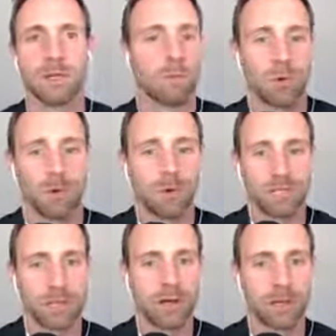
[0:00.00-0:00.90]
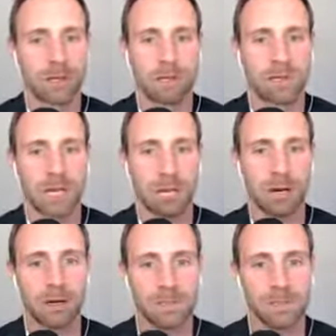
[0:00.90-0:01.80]
we're just out looking today
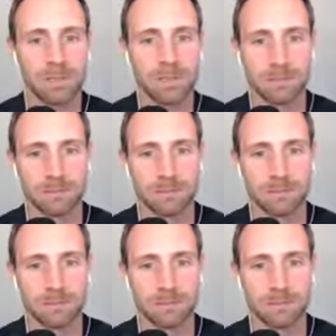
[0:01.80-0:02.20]
by ourselves.